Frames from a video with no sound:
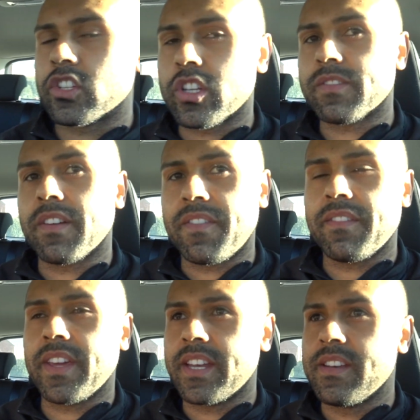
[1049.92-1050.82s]
stuff that
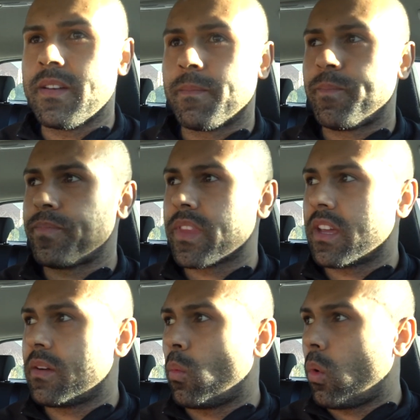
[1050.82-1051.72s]
Vivienne.
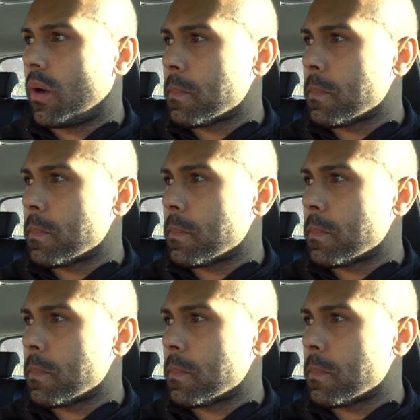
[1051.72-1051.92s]
Well, we got what?